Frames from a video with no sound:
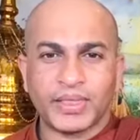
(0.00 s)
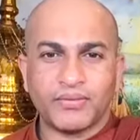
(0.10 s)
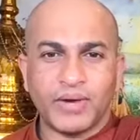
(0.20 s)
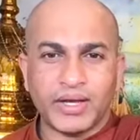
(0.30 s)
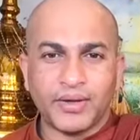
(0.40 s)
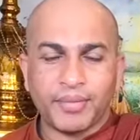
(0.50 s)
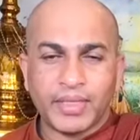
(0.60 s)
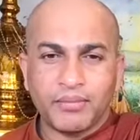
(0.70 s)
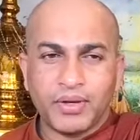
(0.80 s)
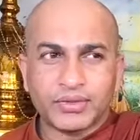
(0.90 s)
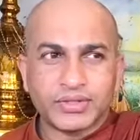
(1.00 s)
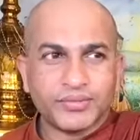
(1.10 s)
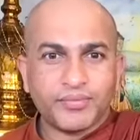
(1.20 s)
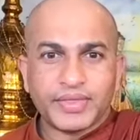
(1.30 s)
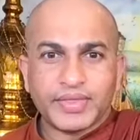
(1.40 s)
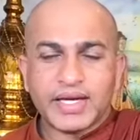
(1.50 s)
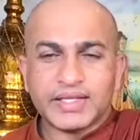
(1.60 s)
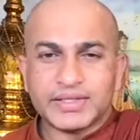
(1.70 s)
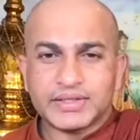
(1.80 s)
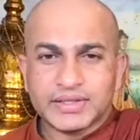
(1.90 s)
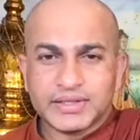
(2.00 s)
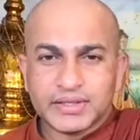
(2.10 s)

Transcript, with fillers: Why? Because that is